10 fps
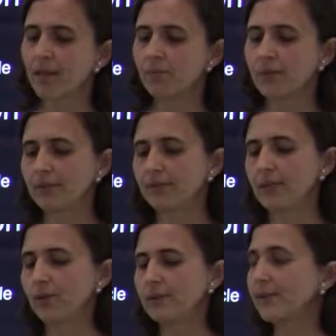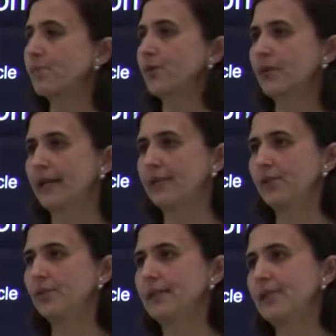But we also provide
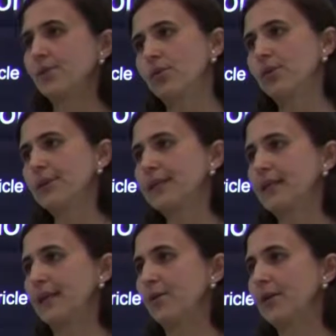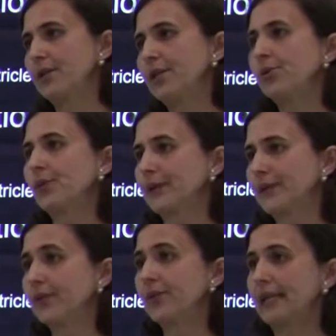you with tools in order to
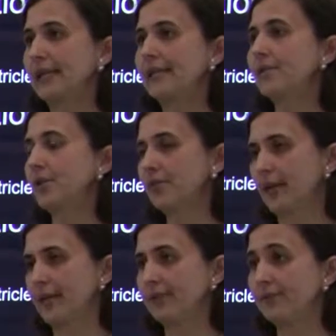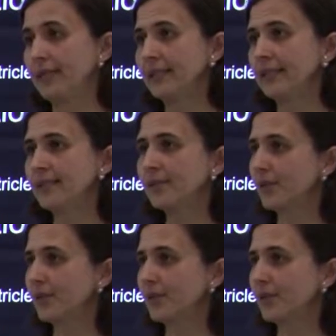re relate your find findings